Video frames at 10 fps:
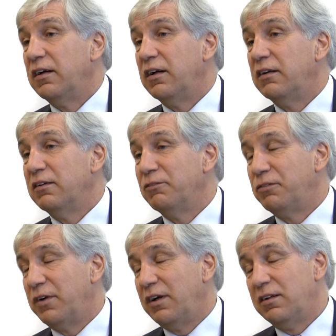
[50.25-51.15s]
And
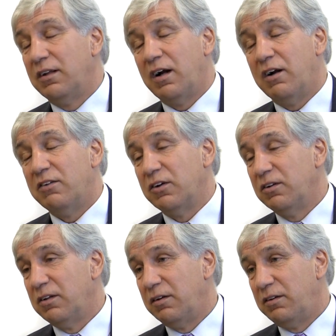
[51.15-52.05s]
frankly, the cars
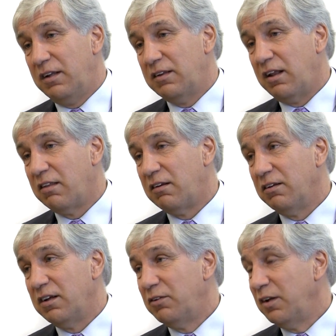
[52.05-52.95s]
that take that
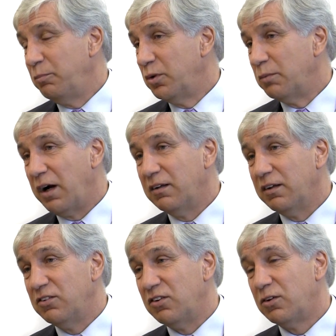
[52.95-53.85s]
ethanol get really poor
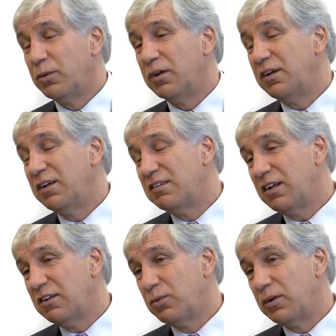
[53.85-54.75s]
mileage. And so we're, in a
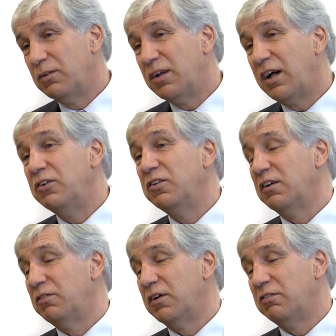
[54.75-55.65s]
sense, we're not using
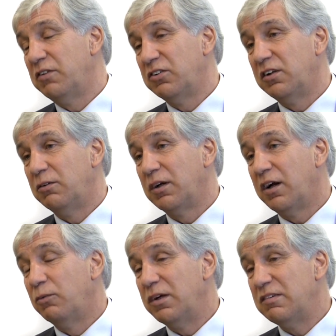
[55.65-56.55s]
it very efficiently. We're
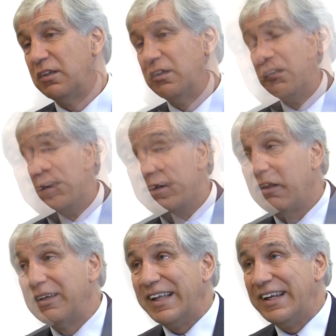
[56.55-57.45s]
kind of wasting it. I've
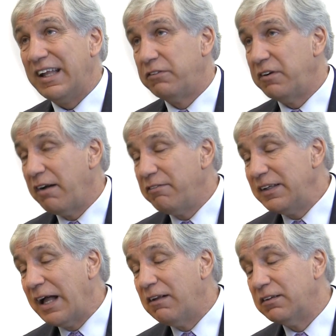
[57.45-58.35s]
calculated that for every
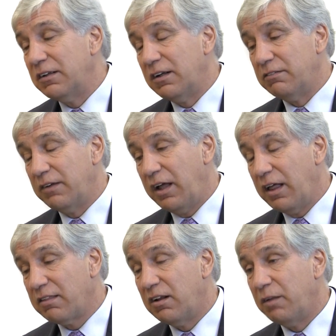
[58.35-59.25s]
gallon of
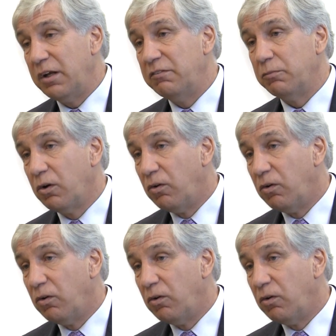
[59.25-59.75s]
ethanol made from